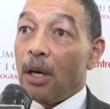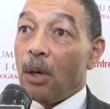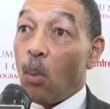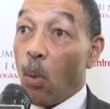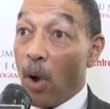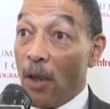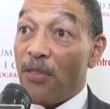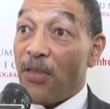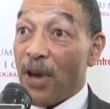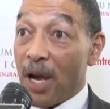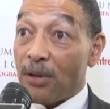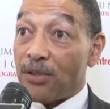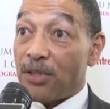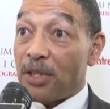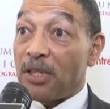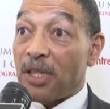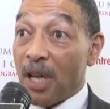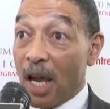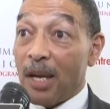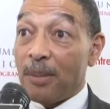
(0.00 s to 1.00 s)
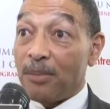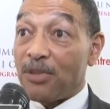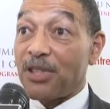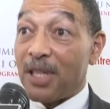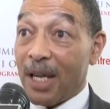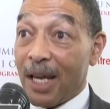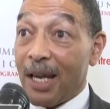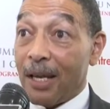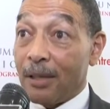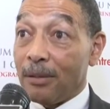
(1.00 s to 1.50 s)
1,000 times
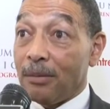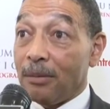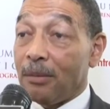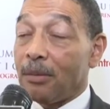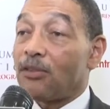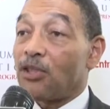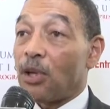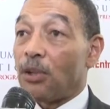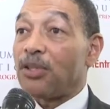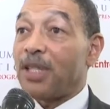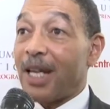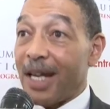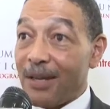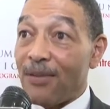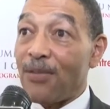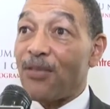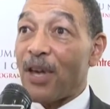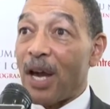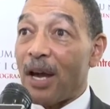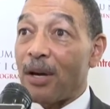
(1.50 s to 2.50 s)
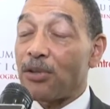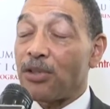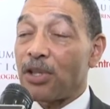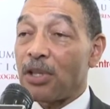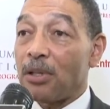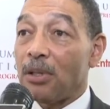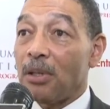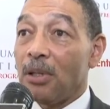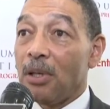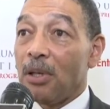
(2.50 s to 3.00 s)
10, so
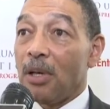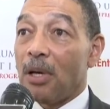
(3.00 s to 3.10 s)
10,000